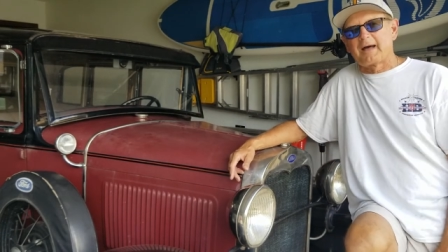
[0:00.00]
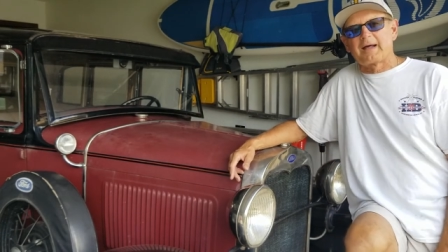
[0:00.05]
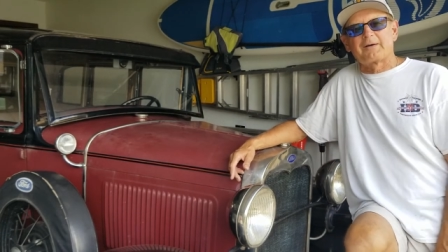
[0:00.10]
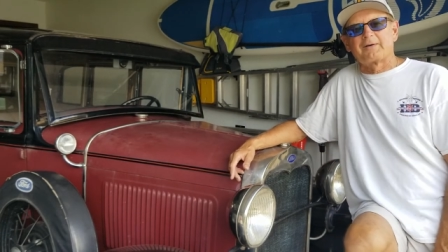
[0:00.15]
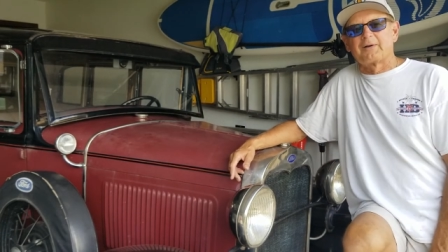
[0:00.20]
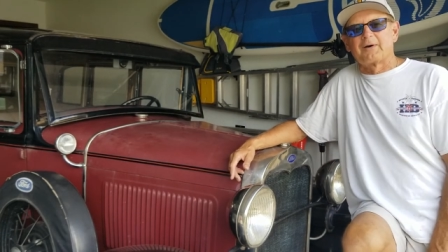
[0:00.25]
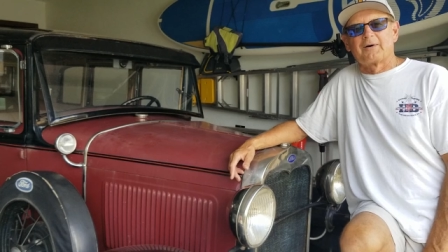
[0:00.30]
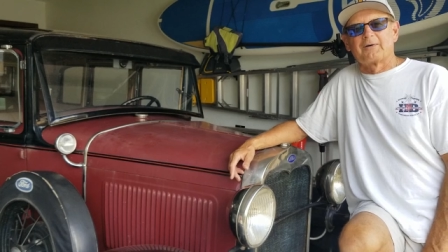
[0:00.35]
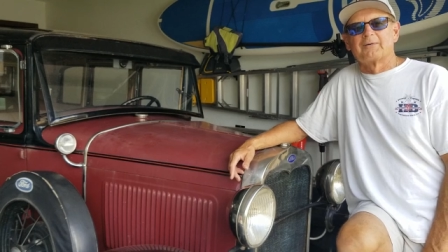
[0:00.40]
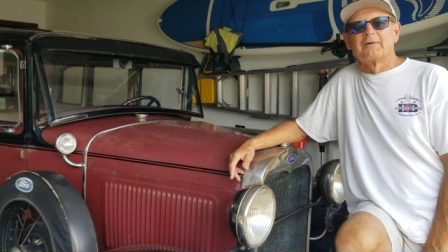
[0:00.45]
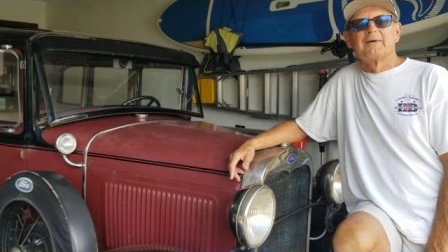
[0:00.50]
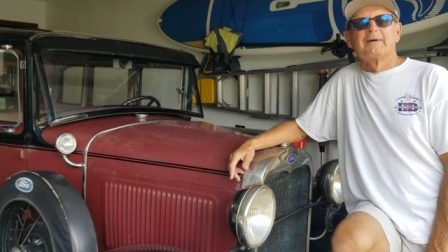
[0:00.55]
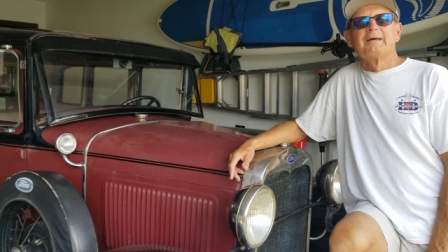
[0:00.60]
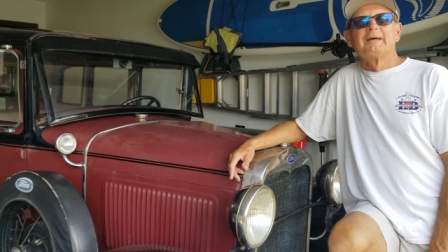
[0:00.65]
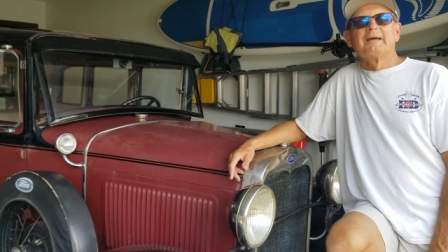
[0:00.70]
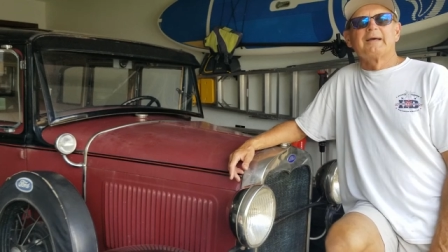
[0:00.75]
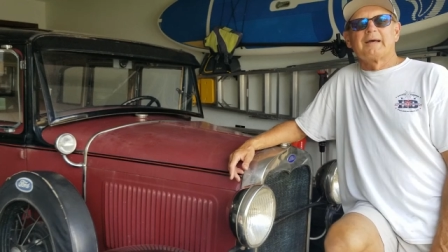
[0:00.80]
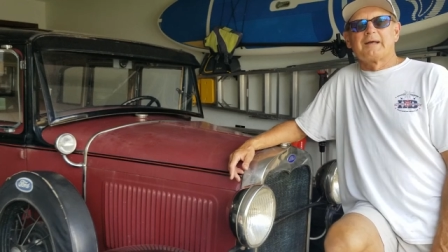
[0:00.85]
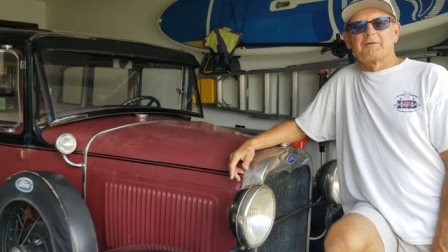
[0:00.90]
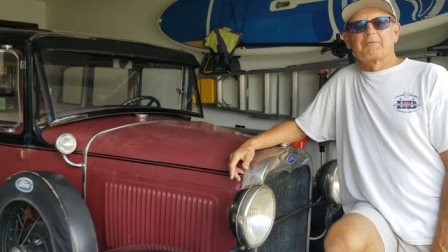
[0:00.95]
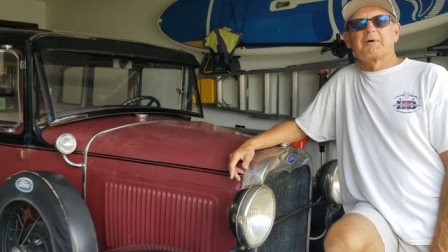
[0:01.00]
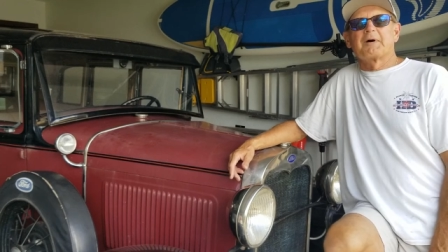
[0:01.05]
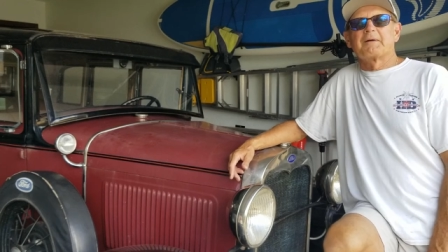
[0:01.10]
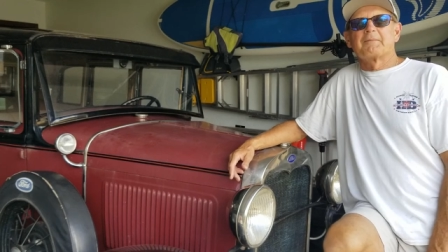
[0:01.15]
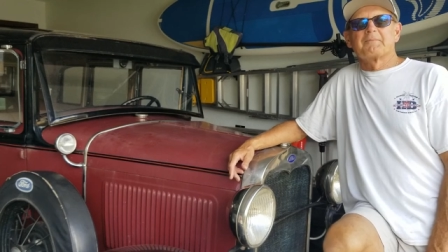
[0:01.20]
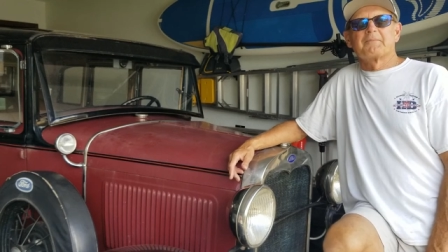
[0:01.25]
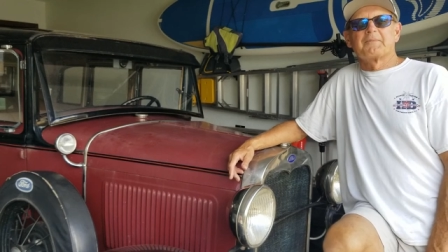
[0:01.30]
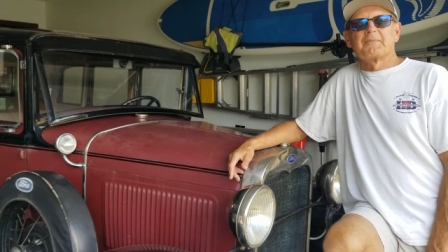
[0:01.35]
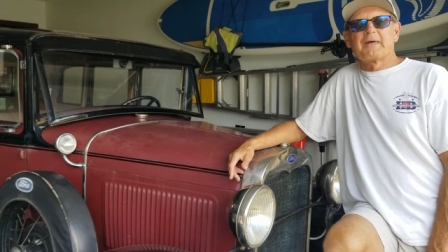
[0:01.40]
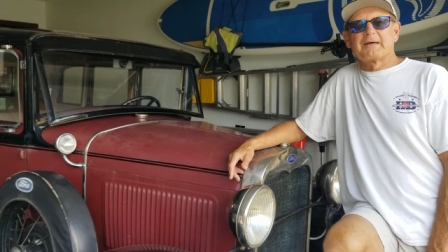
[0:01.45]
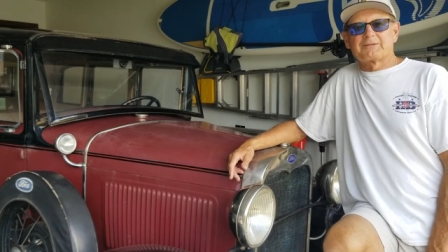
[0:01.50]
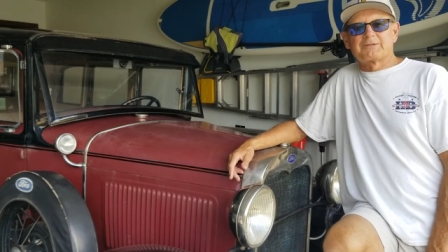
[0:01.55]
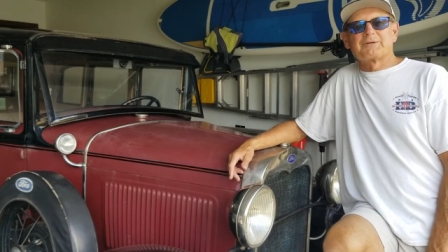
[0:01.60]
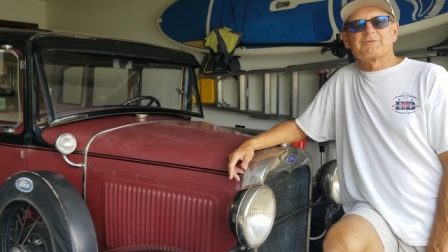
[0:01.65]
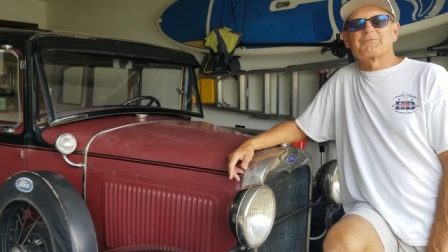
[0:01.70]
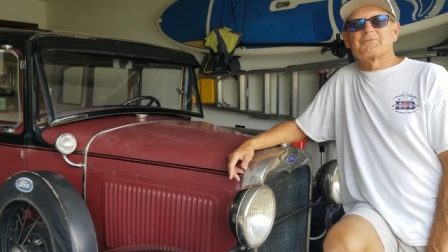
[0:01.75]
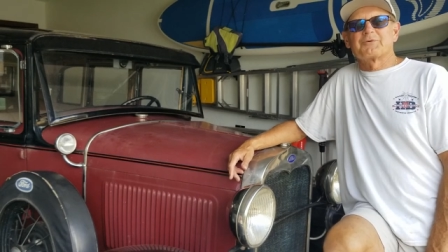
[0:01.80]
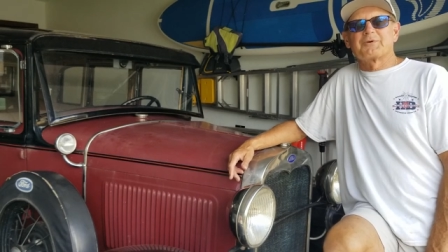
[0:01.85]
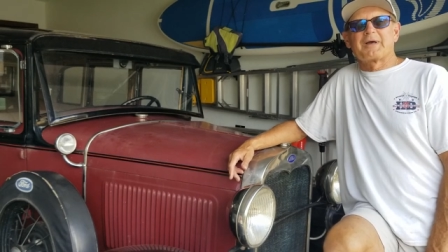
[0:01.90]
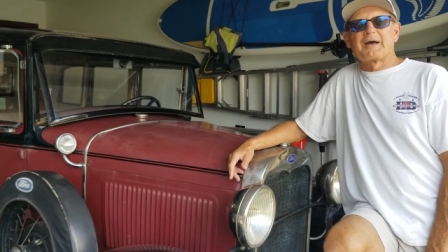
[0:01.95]
I don't know. Anyway, that's
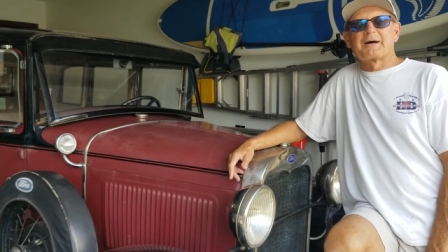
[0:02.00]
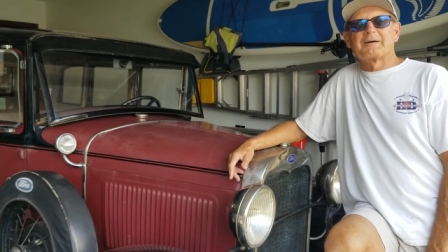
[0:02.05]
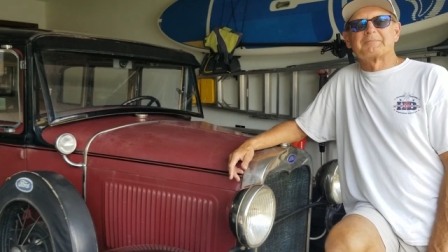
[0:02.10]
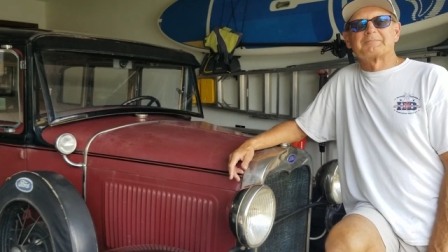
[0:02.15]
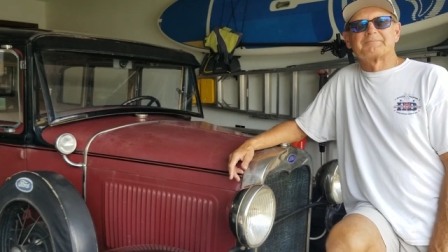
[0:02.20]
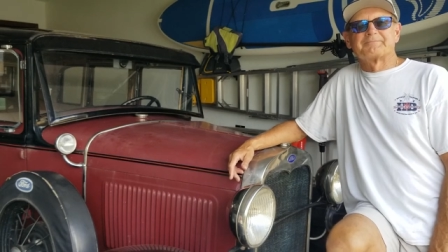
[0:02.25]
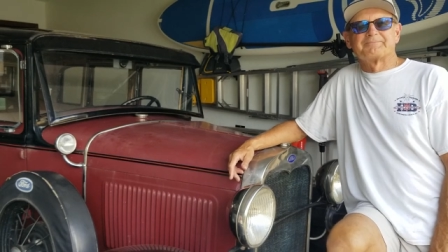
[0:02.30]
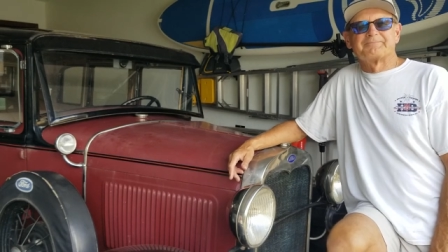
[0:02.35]
it for now.